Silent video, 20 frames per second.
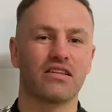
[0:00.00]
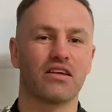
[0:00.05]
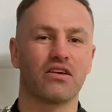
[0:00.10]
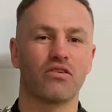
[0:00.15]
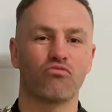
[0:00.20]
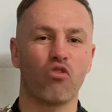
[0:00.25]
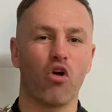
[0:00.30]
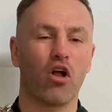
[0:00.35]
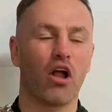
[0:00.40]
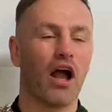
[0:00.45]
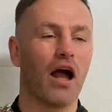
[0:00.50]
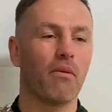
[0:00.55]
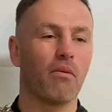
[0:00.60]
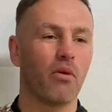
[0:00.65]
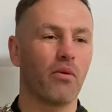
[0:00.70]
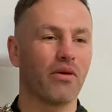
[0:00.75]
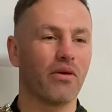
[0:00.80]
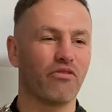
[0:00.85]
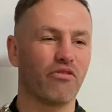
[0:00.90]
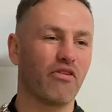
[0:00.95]
that rock up
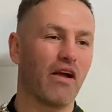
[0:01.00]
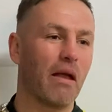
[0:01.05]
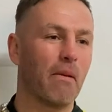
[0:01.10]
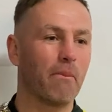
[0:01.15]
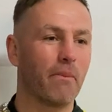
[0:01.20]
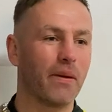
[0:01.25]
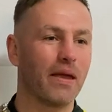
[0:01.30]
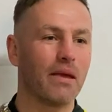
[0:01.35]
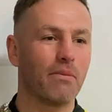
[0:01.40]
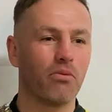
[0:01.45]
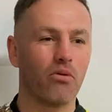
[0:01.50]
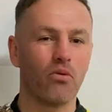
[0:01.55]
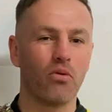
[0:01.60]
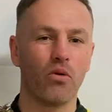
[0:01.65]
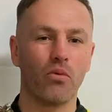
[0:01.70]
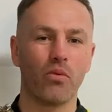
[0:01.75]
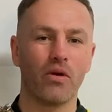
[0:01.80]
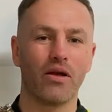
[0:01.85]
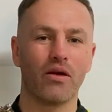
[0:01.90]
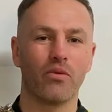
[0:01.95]
and we threaten people
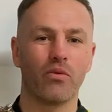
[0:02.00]
and we're,